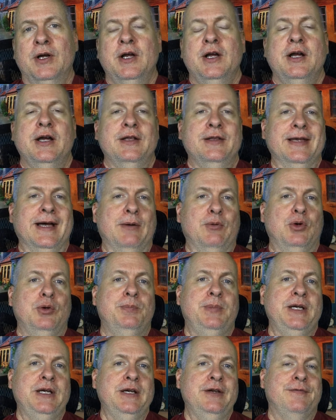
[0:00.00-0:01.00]
and that would
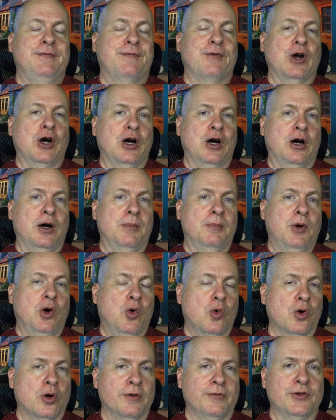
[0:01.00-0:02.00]
be from
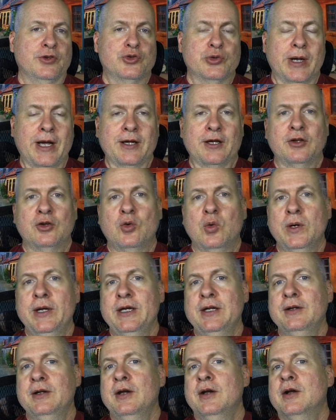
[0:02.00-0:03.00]
Hoard of the Dragon
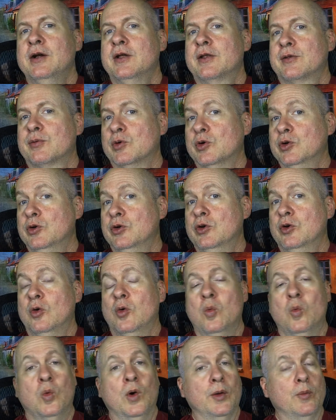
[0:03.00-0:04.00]
Queen through
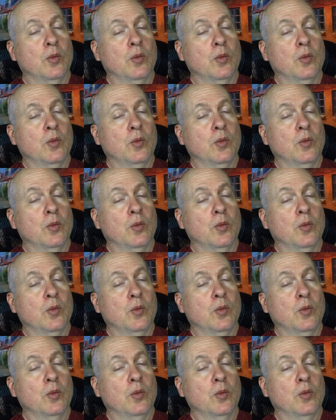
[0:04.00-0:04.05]
what,